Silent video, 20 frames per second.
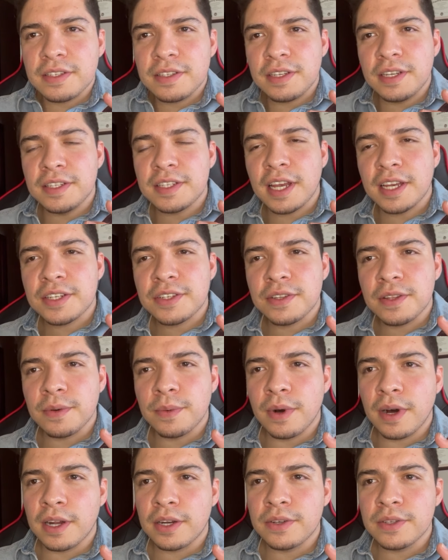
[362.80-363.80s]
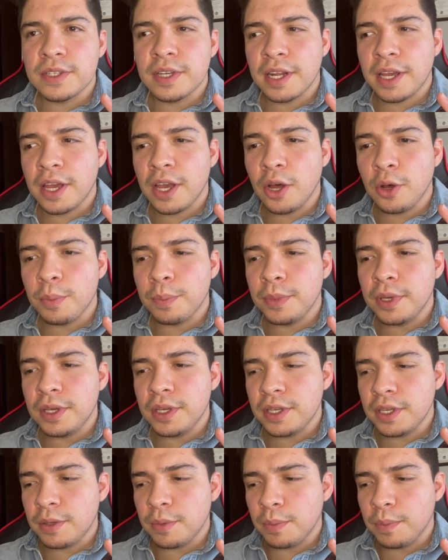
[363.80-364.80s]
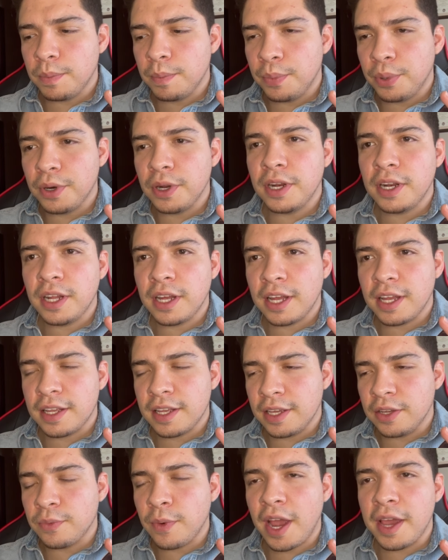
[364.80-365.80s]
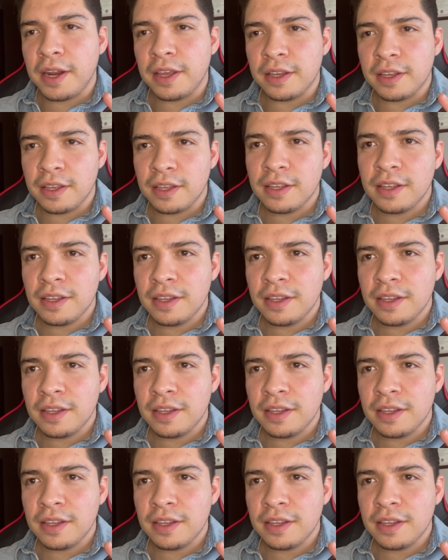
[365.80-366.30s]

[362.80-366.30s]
he's actually the one who's going to help me put it in writing.